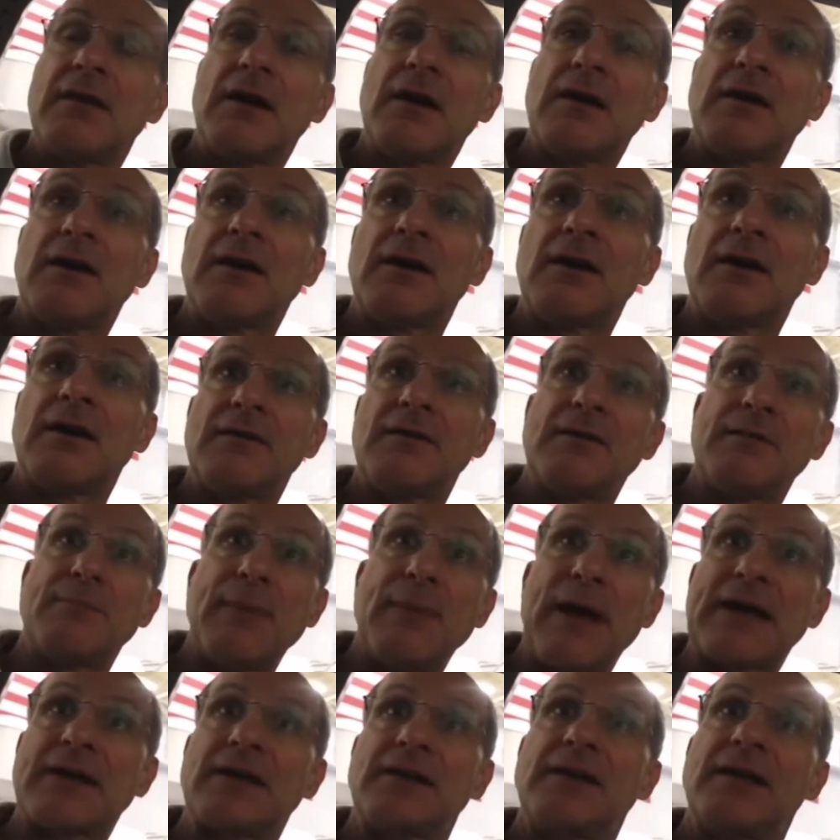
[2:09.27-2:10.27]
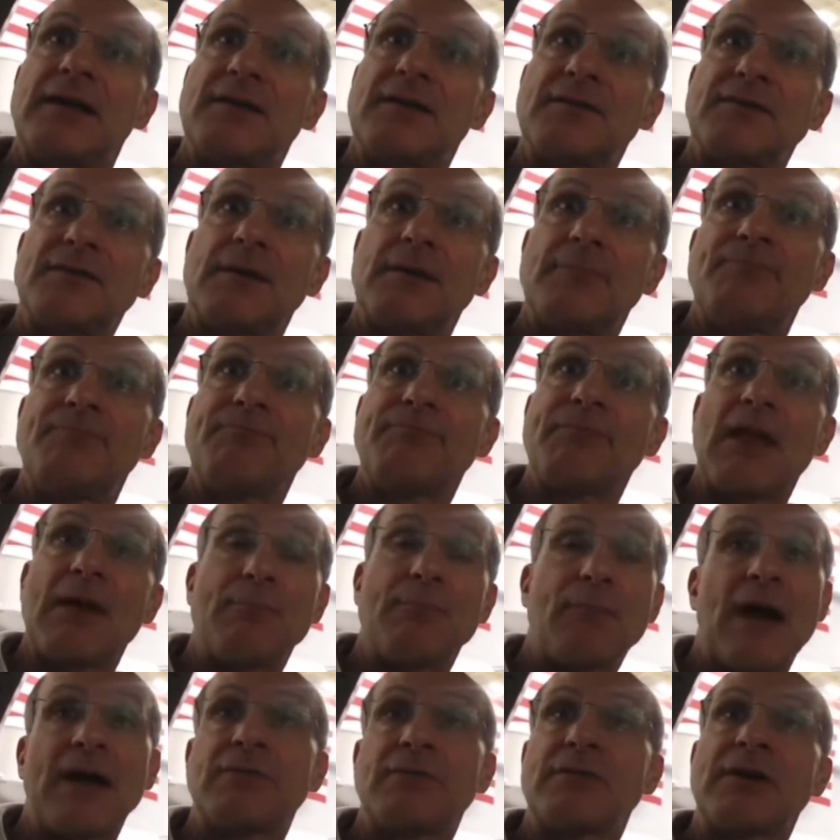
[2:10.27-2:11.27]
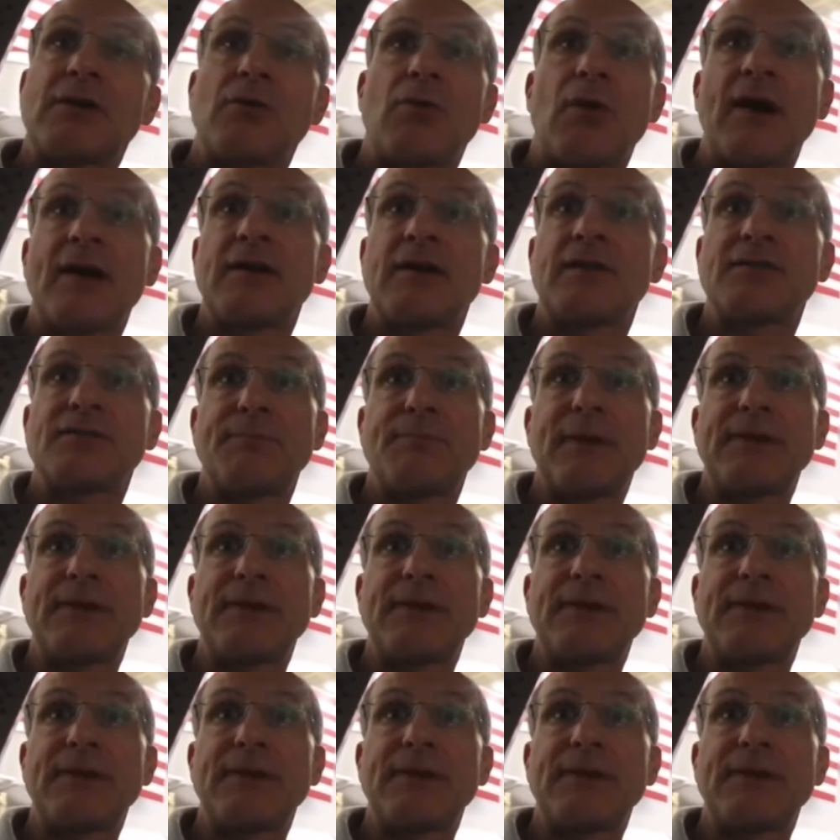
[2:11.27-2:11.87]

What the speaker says: the mechanism. Might require a